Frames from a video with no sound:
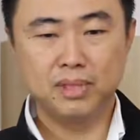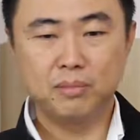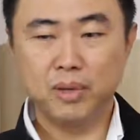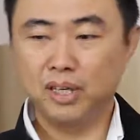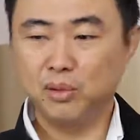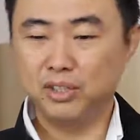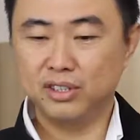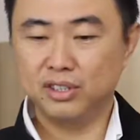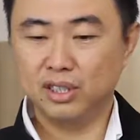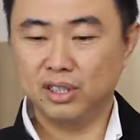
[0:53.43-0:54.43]
Depending
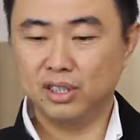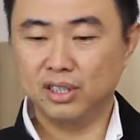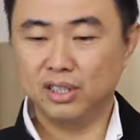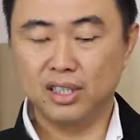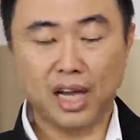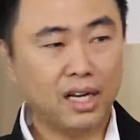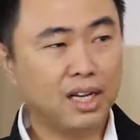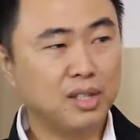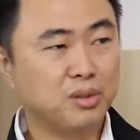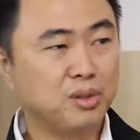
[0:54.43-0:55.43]
which
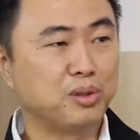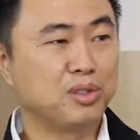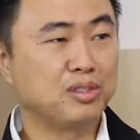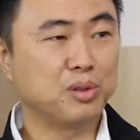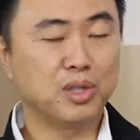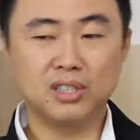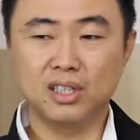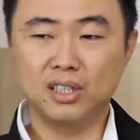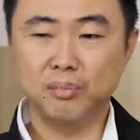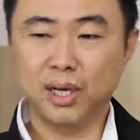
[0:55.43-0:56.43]
dialect you use, because
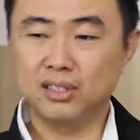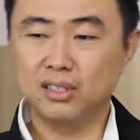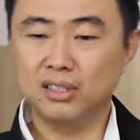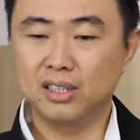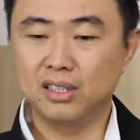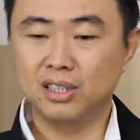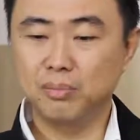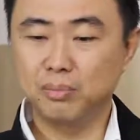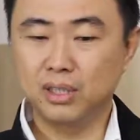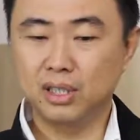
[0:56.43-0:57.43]
BaZi in
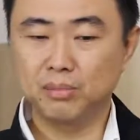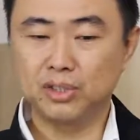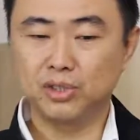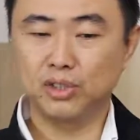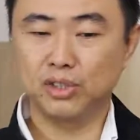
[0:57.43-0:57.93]
simple term is